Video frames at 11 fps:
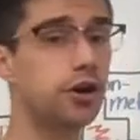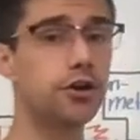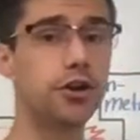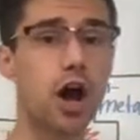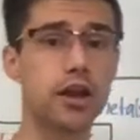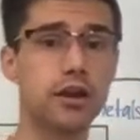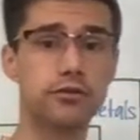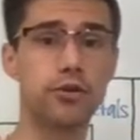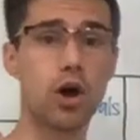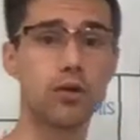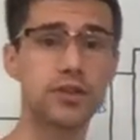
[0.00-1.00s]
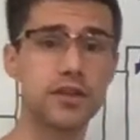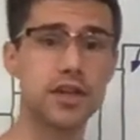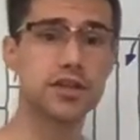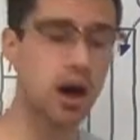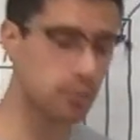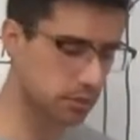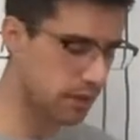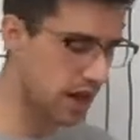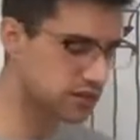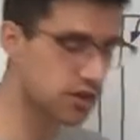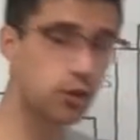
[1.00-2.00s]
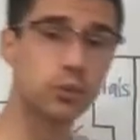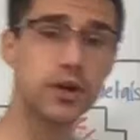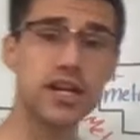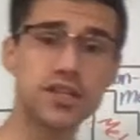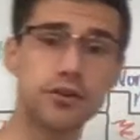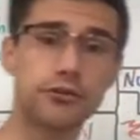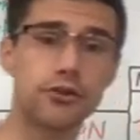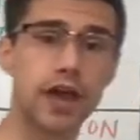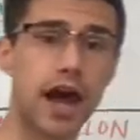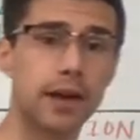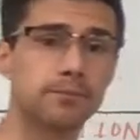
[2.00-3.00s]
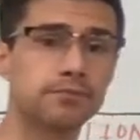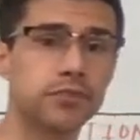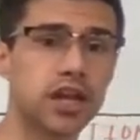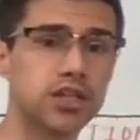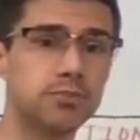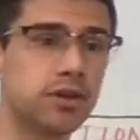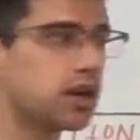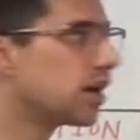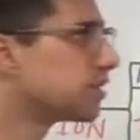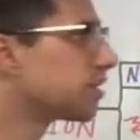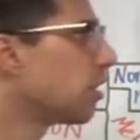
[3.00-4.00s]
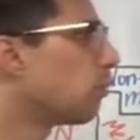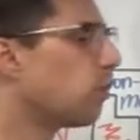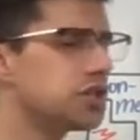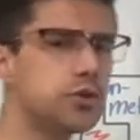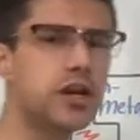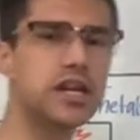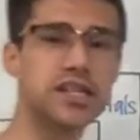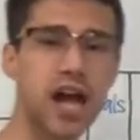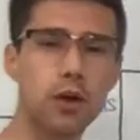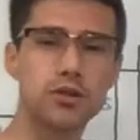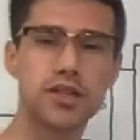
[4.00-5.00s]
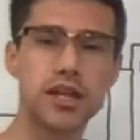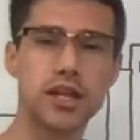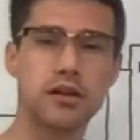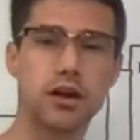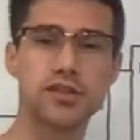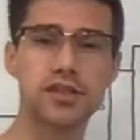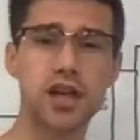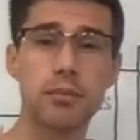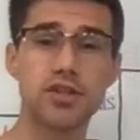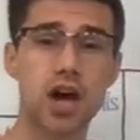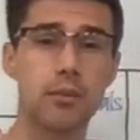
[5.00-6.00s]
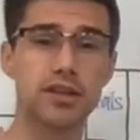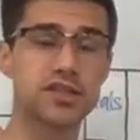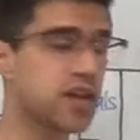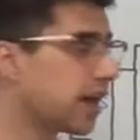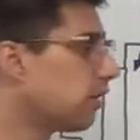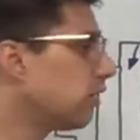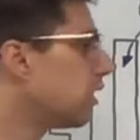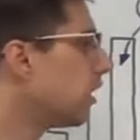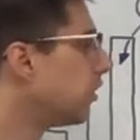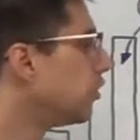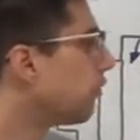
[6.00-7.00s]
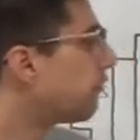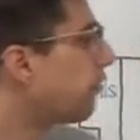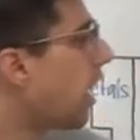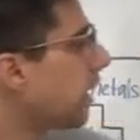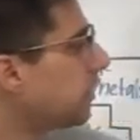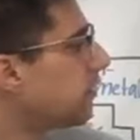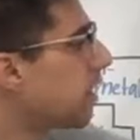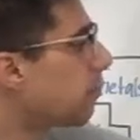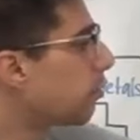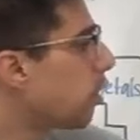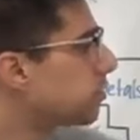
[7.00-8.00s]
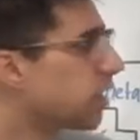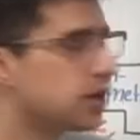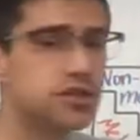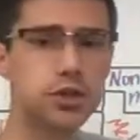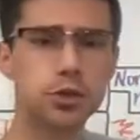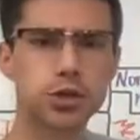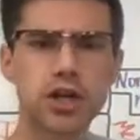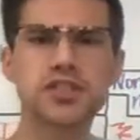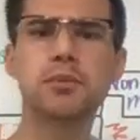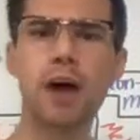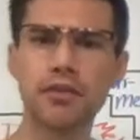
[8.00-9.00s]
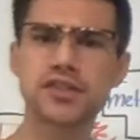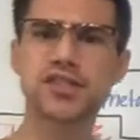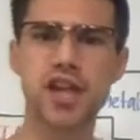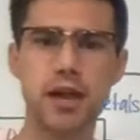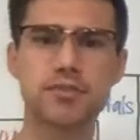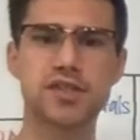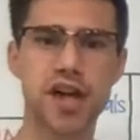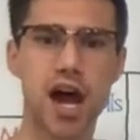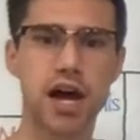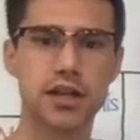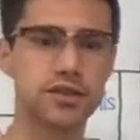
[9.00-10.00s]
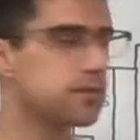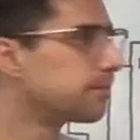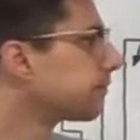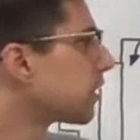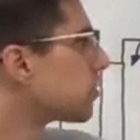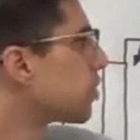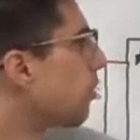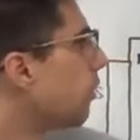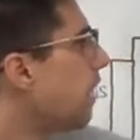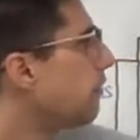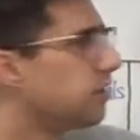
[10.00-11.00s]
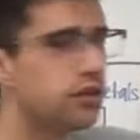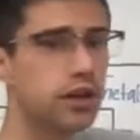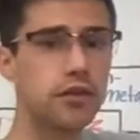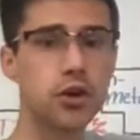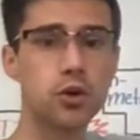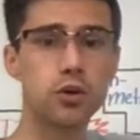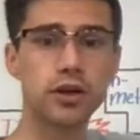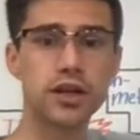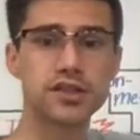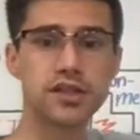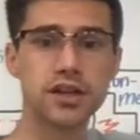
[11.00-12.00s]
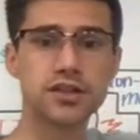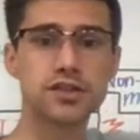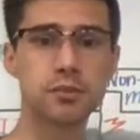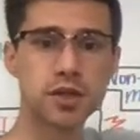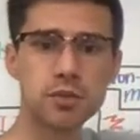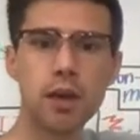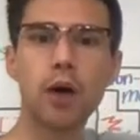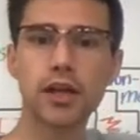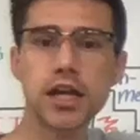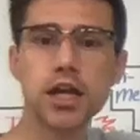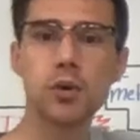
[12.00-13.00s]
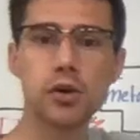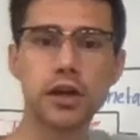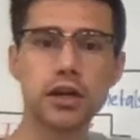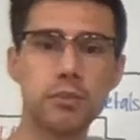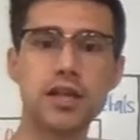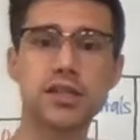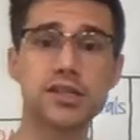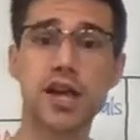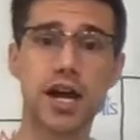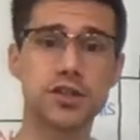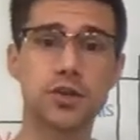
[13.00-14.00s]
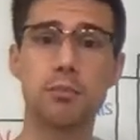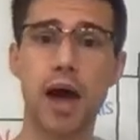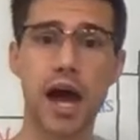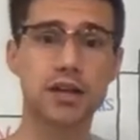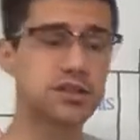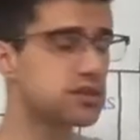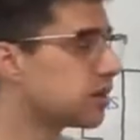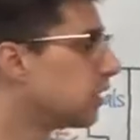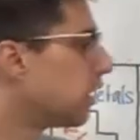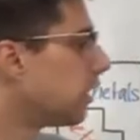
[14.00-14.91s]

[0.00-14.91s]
are not involved in the atomic mass, and the reason for that is because once you get down to the subatomic scale, you'll find that protons and neutrons are about the same size. So everything in the nucleus is about equal in size or mass.